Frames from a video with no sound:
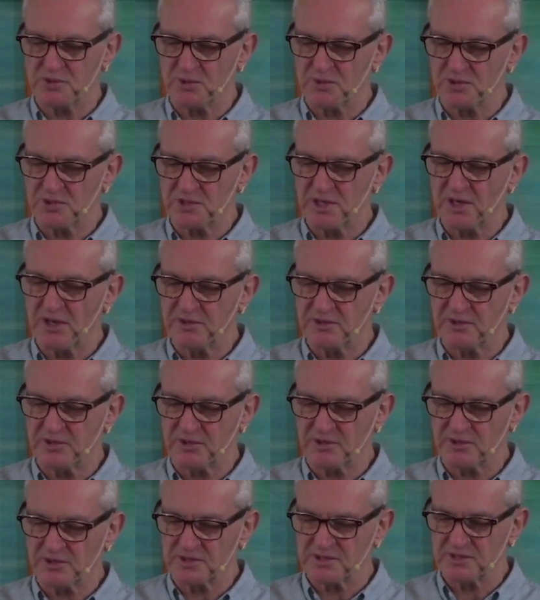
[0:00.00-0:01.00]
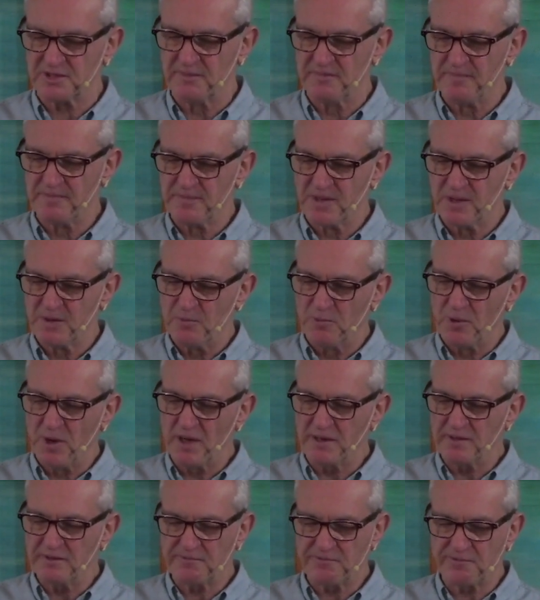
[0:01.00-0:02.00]
or shelters,
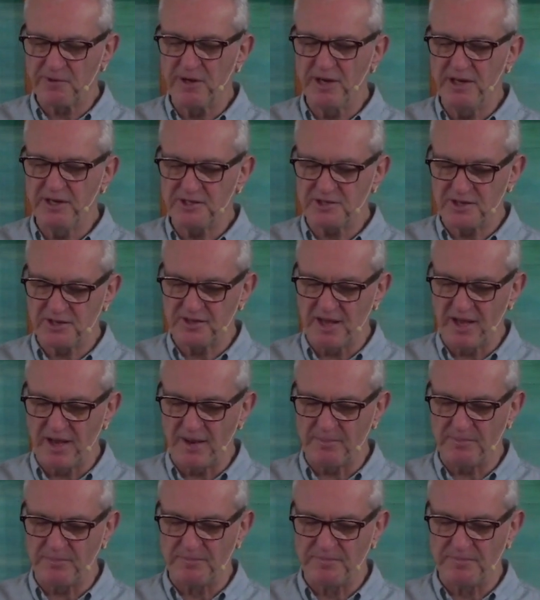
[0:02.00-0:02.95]
one for each of them.